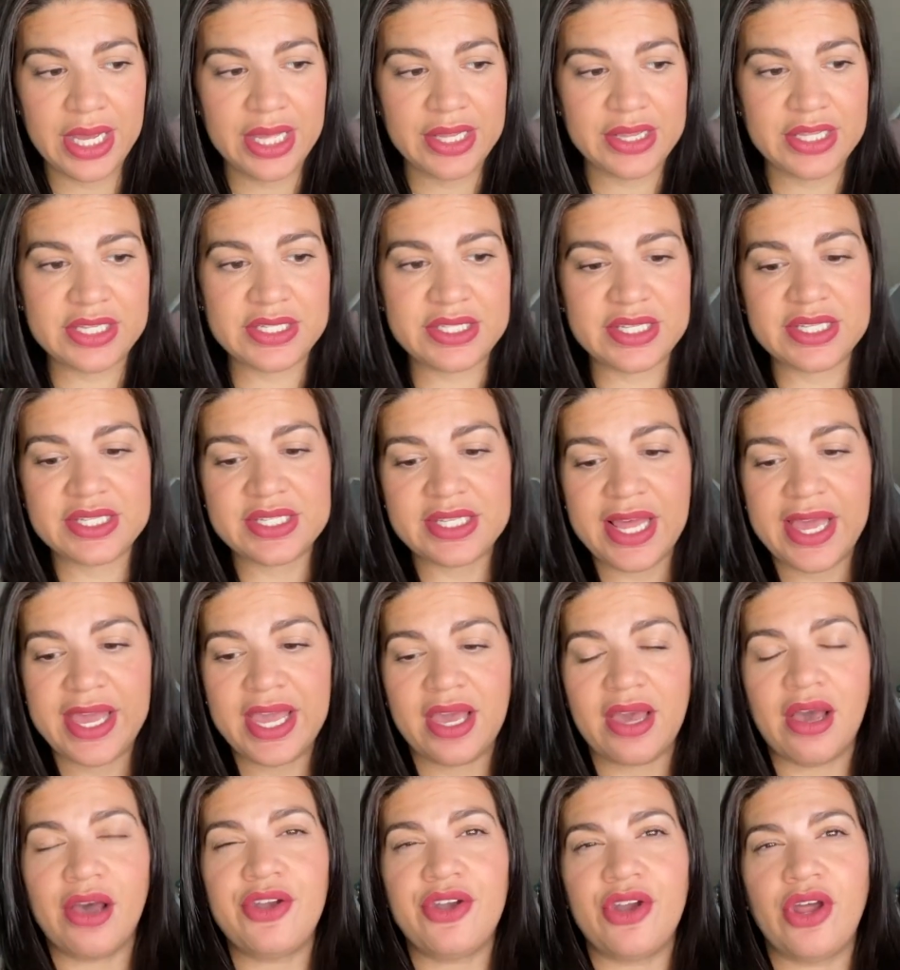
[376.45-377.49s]
This is
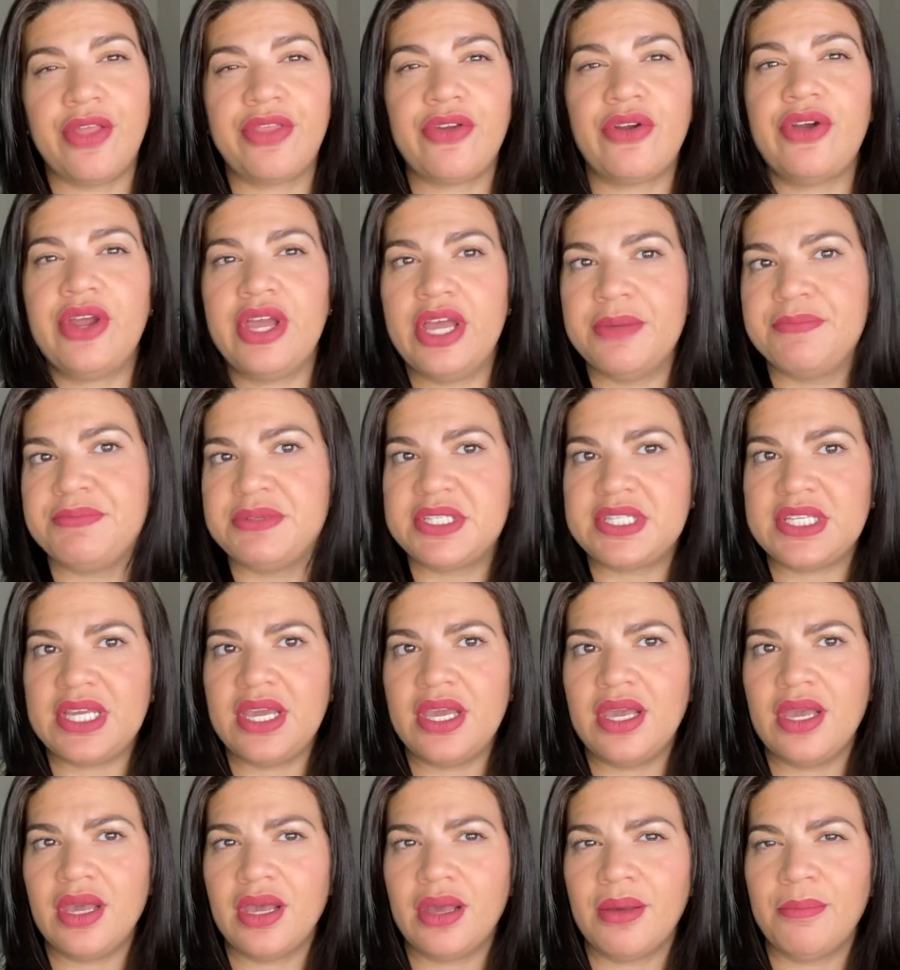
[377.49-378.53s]
like another
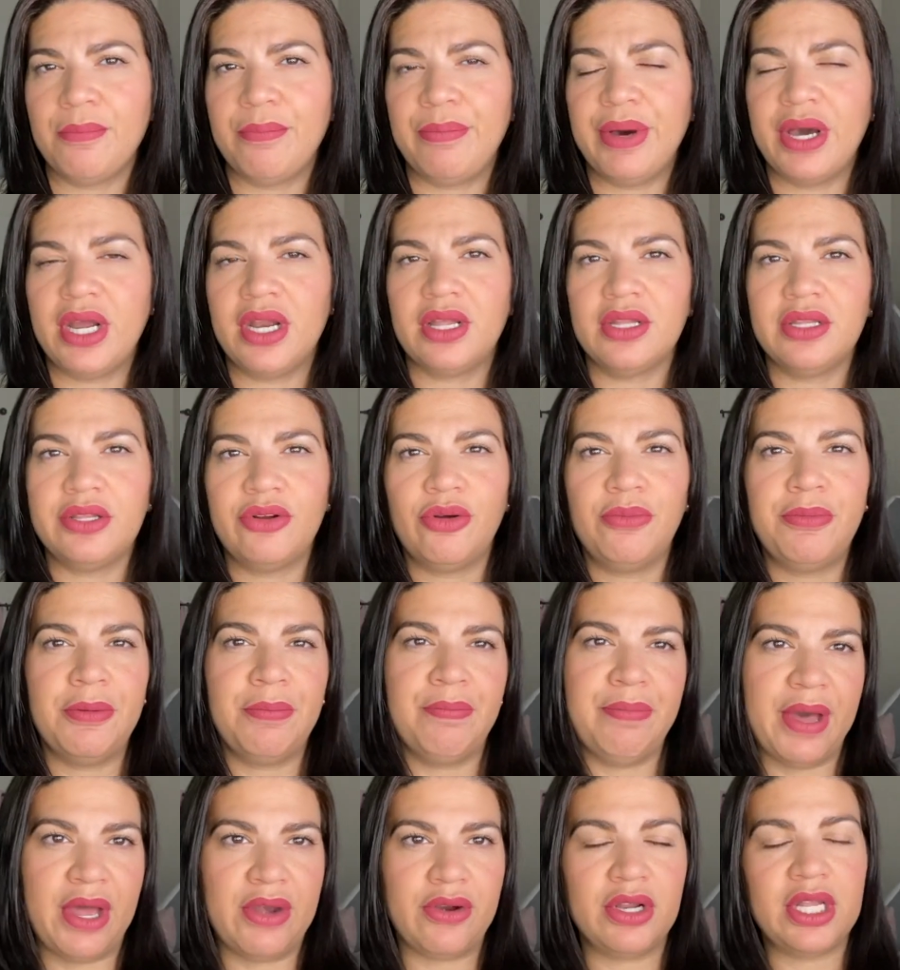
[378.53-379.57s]
Ipsy, but a little
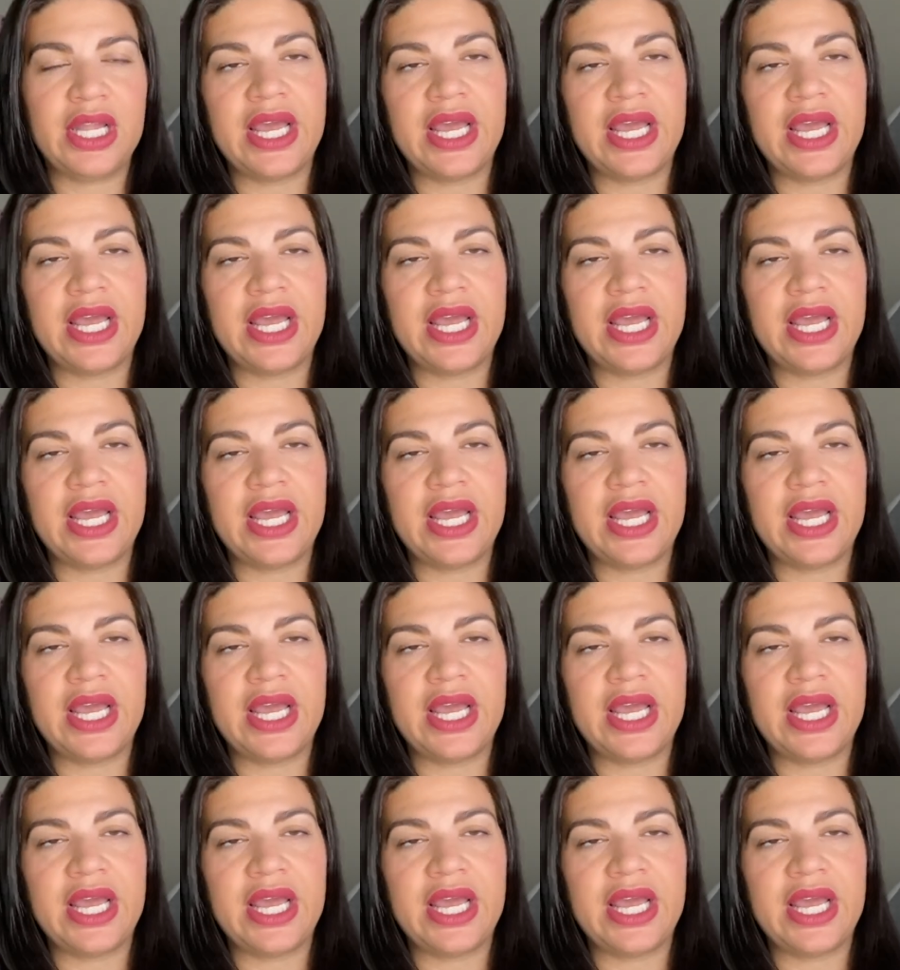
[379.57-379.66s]
bit better.